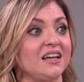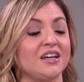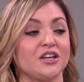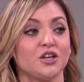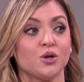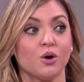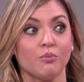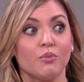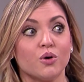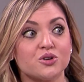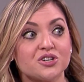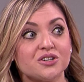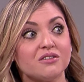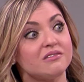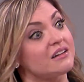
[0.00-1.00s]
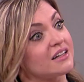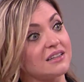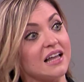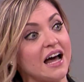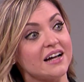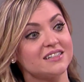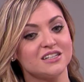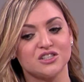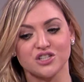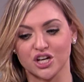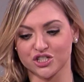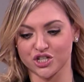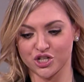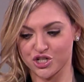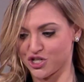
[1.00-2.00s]
Emotional neglect
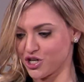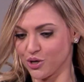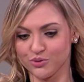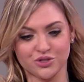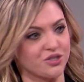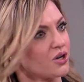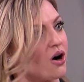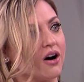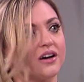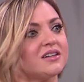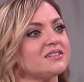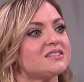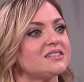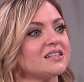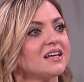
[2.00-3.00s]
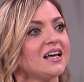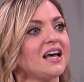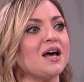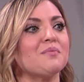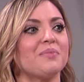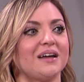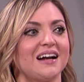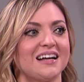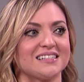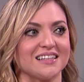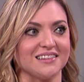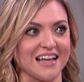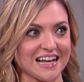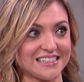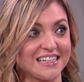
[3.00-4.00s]
doesn't show scars, but it has a
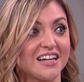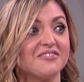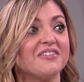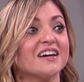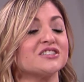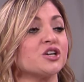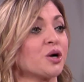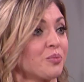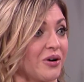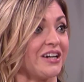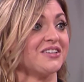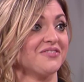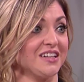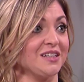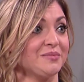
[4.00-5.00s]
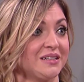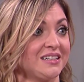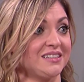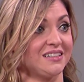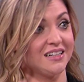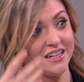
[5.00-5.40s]
lasting effect on our brain development.